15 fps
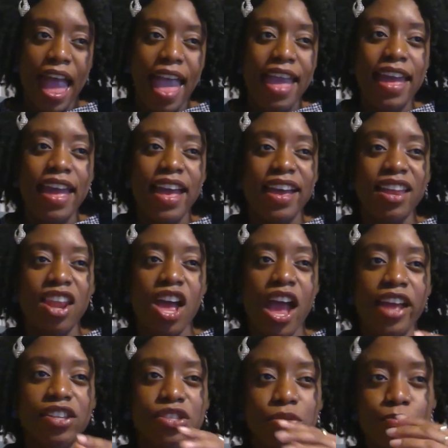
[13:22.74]

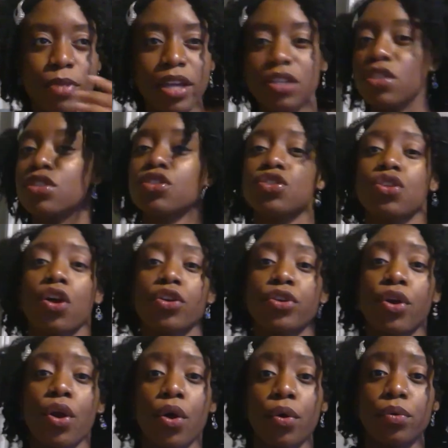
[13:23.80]
and to make decisions on
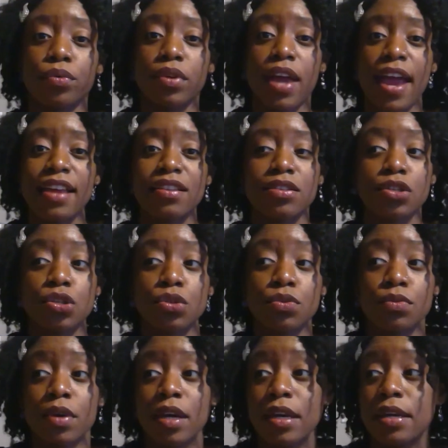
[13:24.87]
your own and
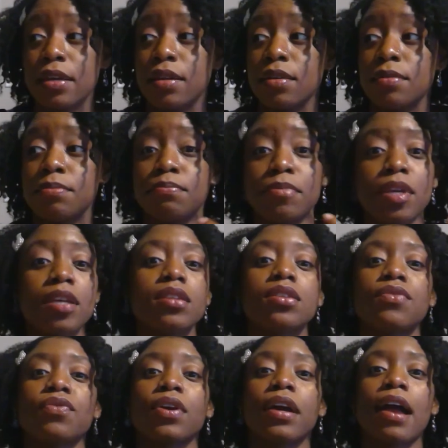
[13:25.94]
to meet
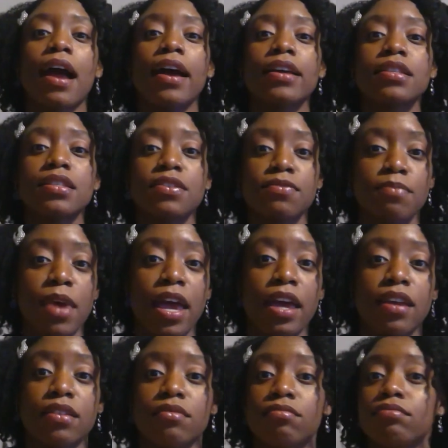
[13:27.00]
different kinds of
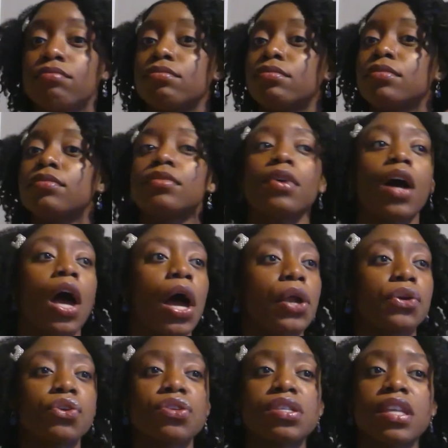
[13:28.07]
men,
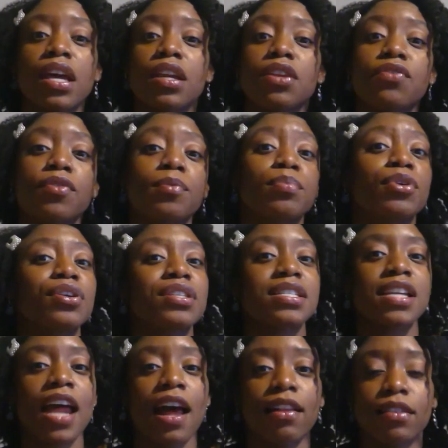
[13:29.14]
understand different
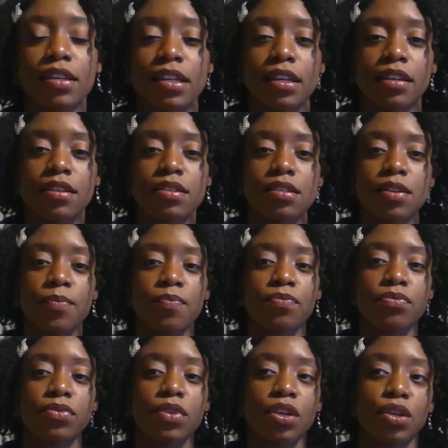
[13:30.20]
personalities,
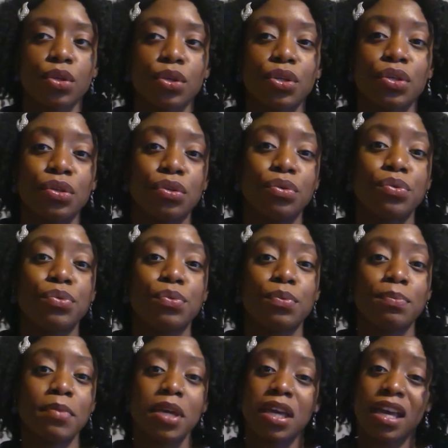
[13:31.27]
you
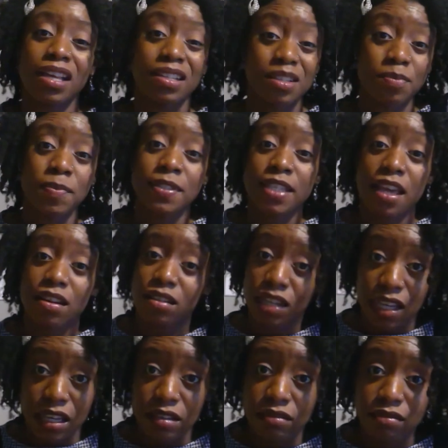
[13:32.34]
may end up
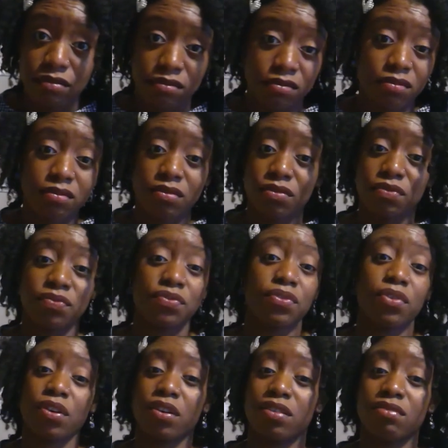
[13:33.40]
settling
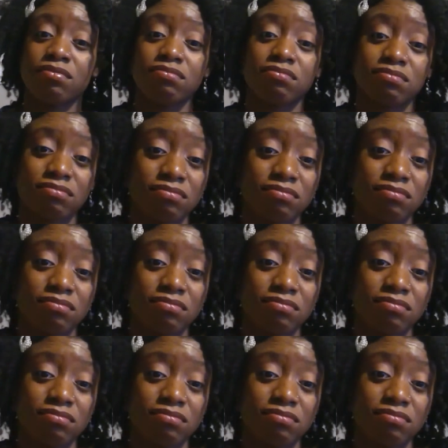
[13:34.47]
for